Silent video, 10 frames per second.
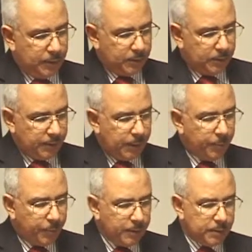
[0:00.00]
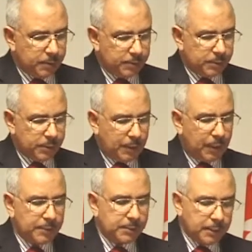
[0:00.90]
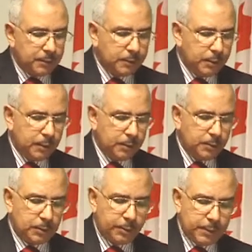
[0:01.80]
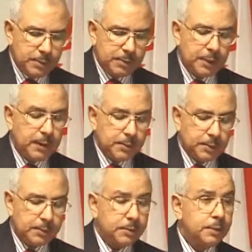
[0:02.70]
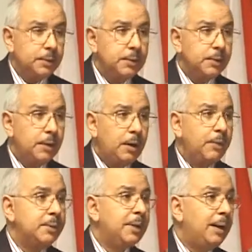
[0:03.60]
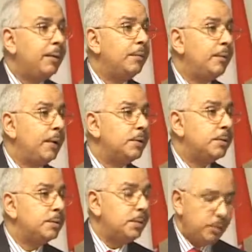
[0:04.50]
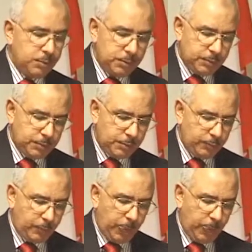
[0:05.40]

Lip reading: and Sharia precepts are central to the business ethics of Islamic financial institutions.